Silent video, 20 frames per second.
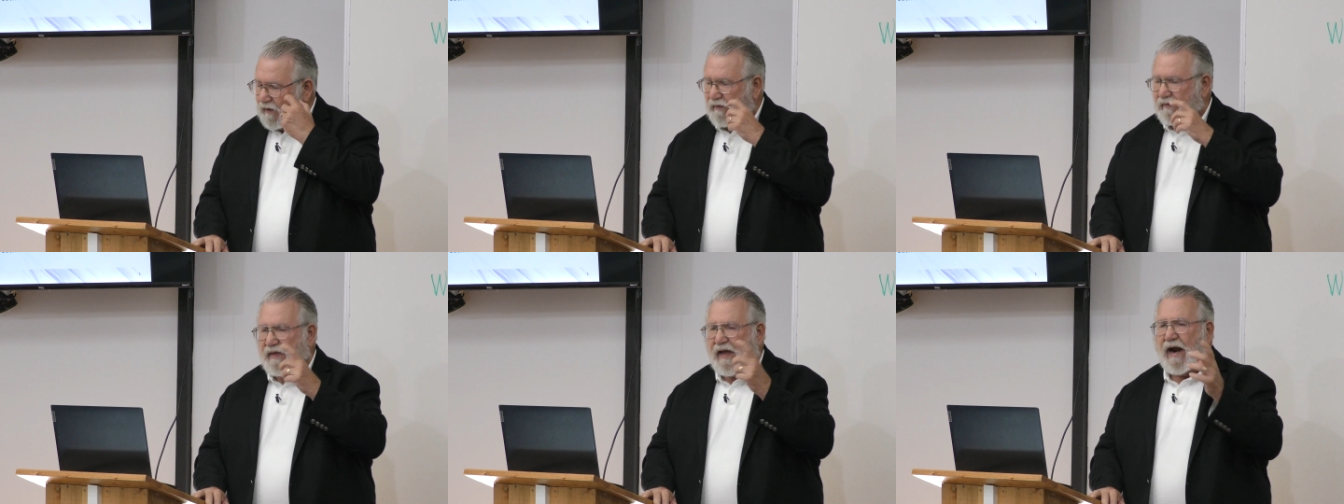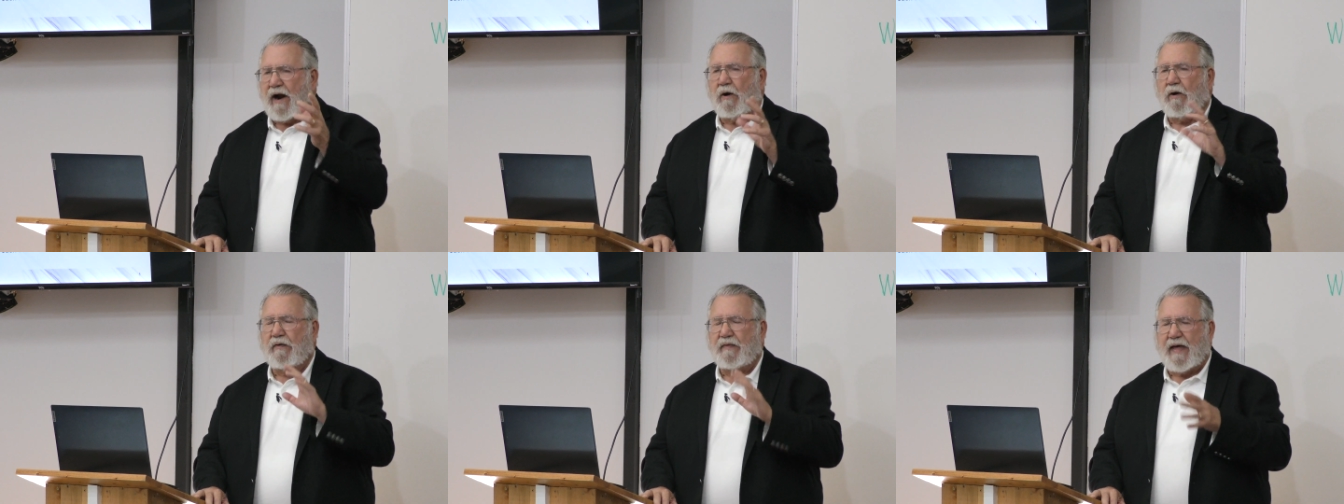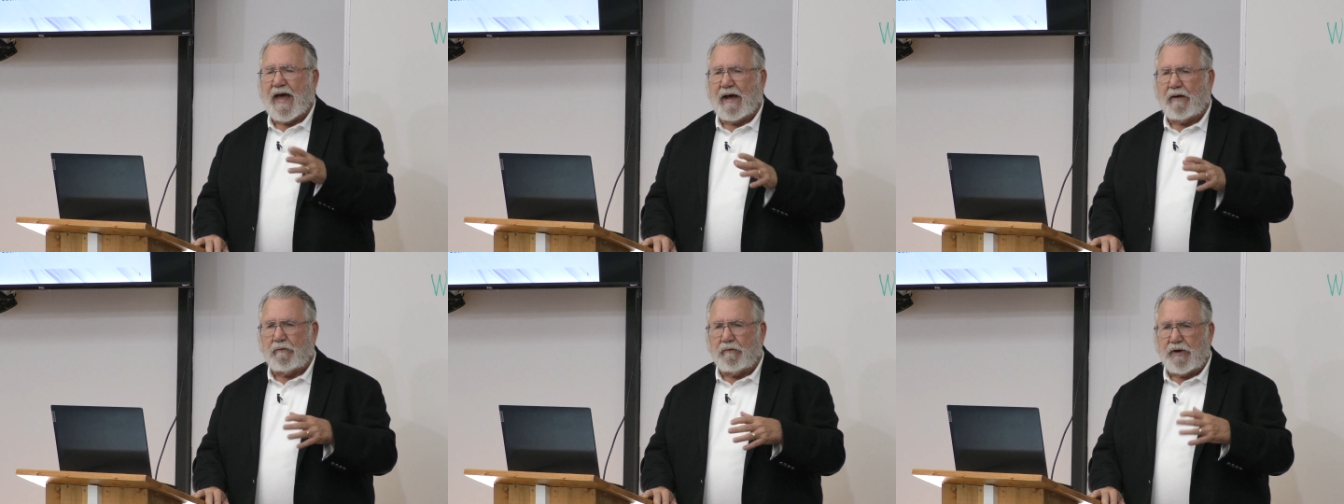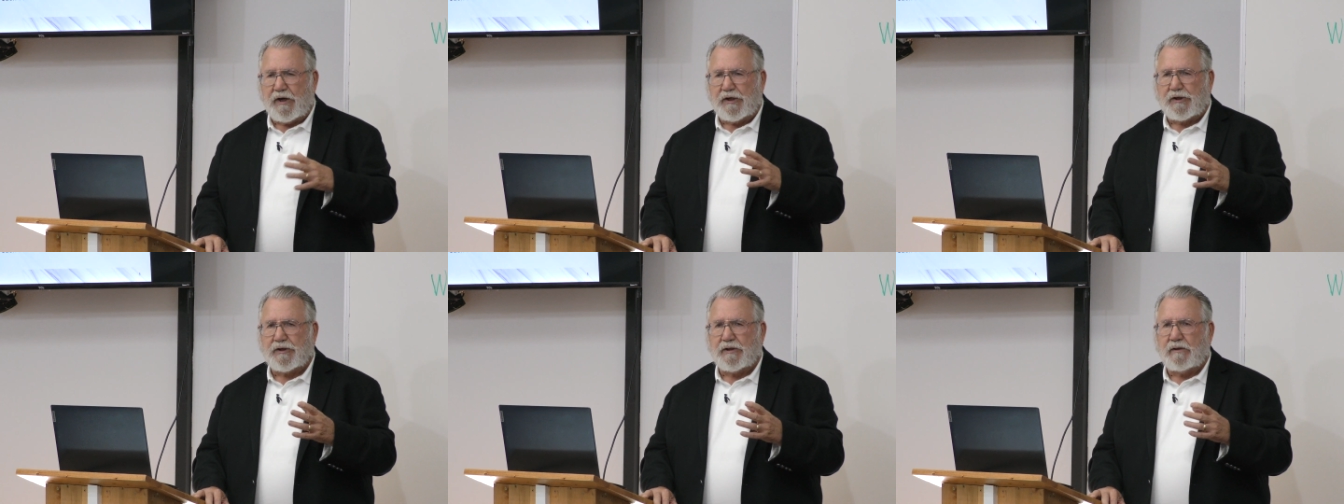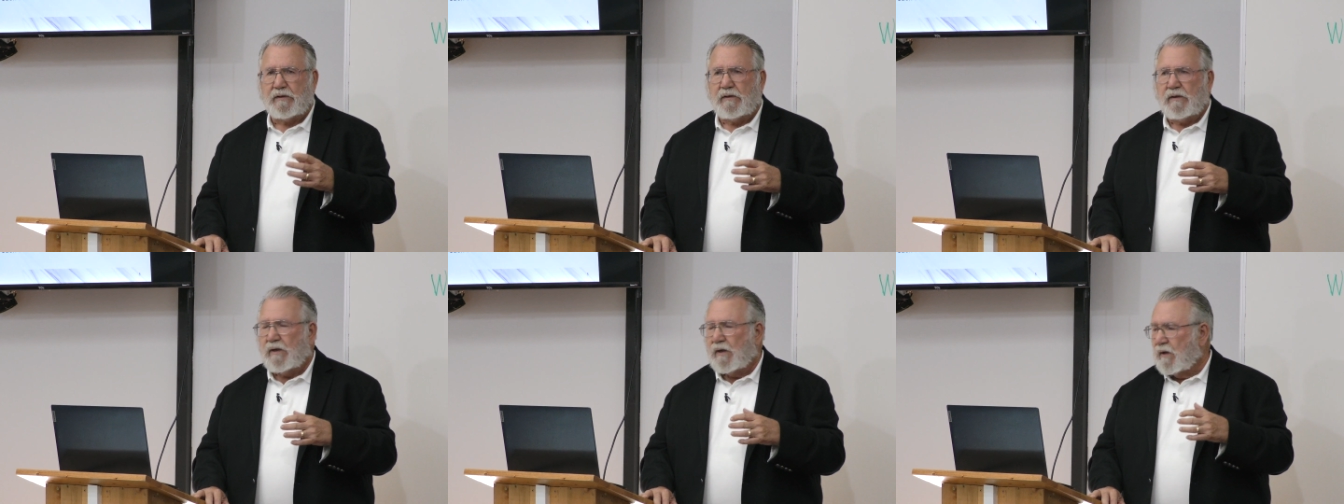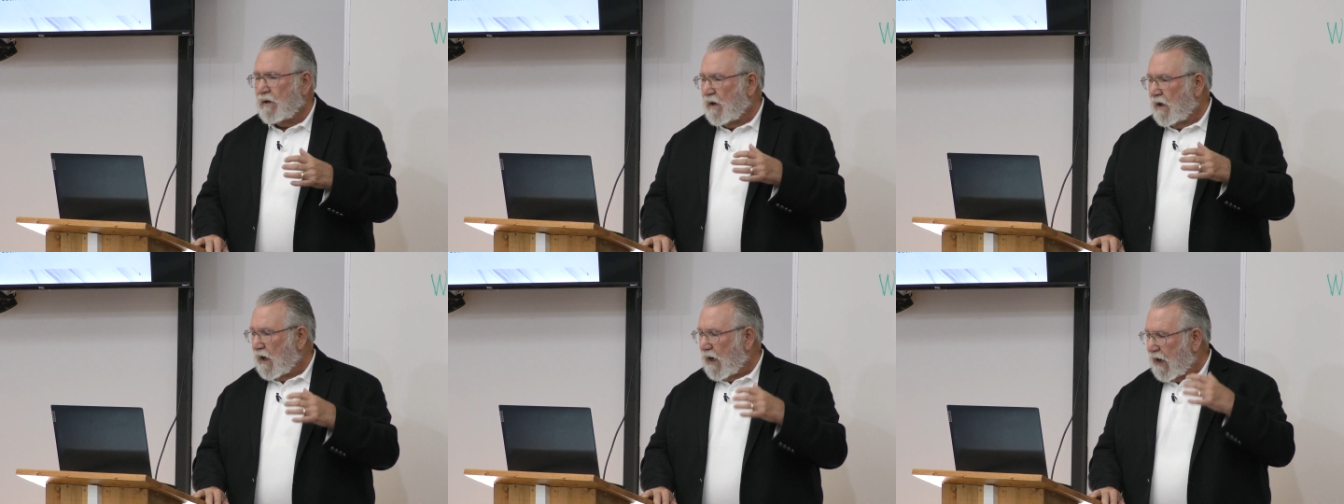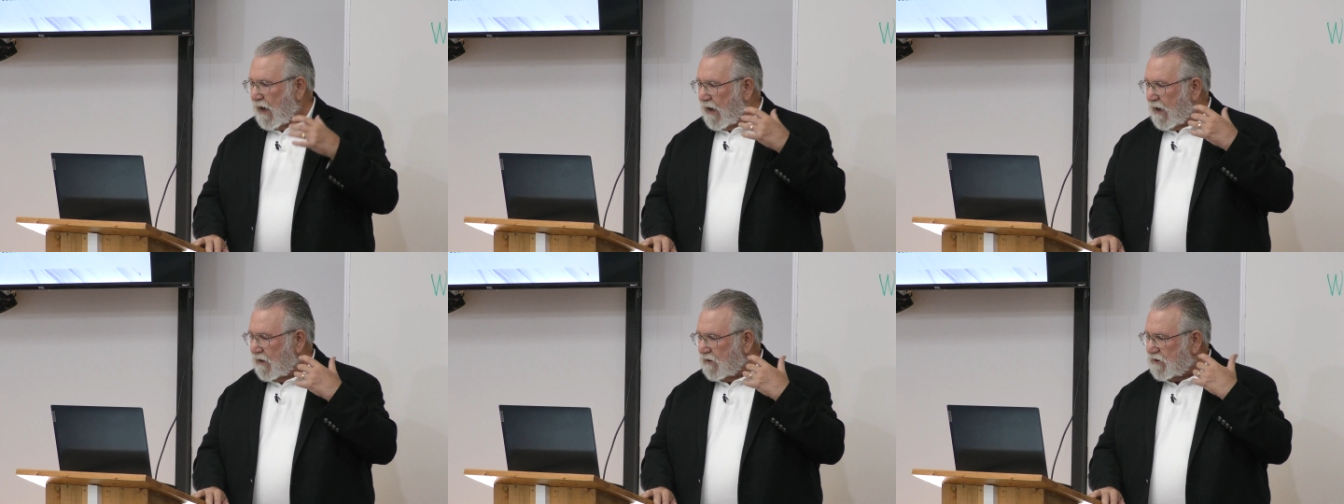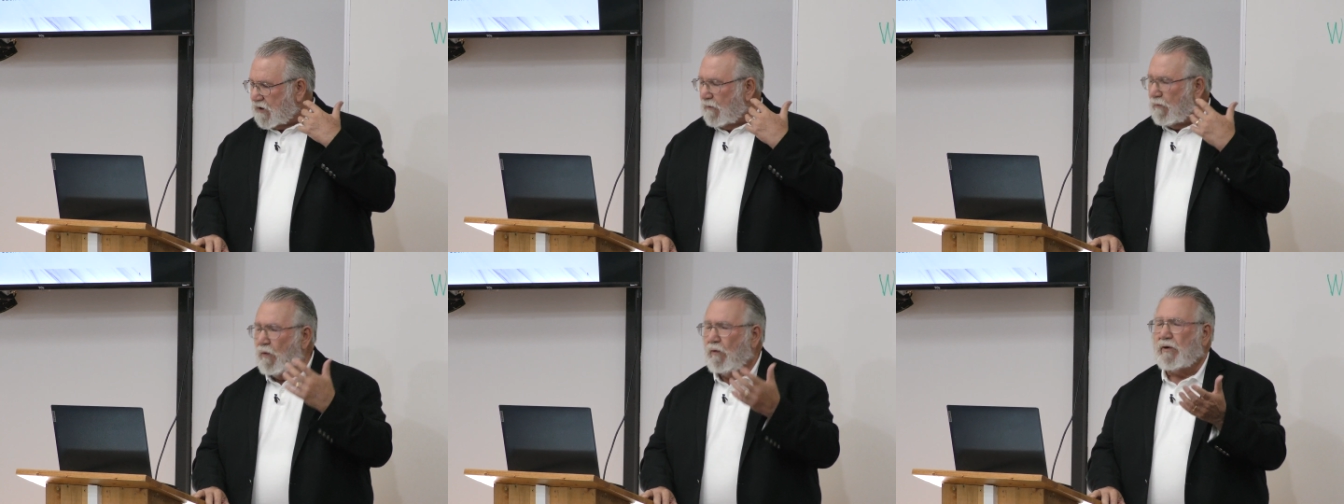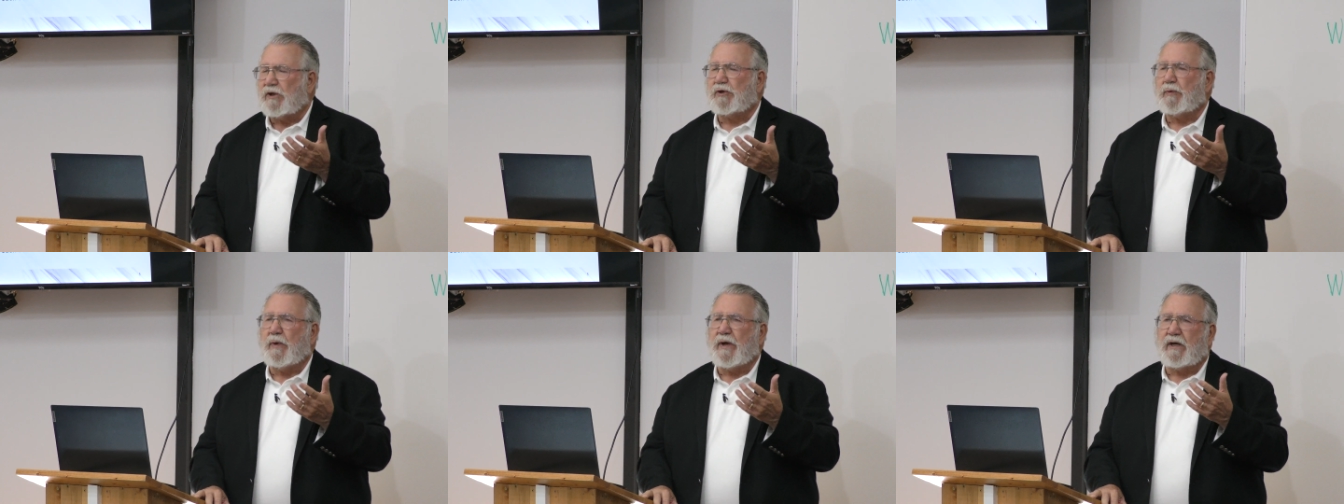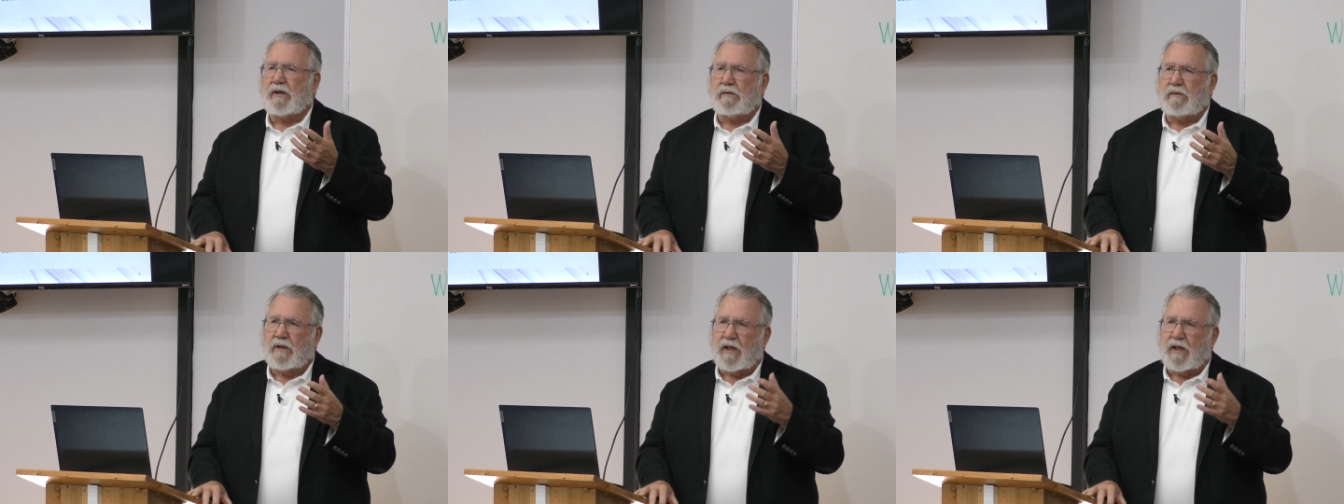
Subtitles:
there in that region, some of which we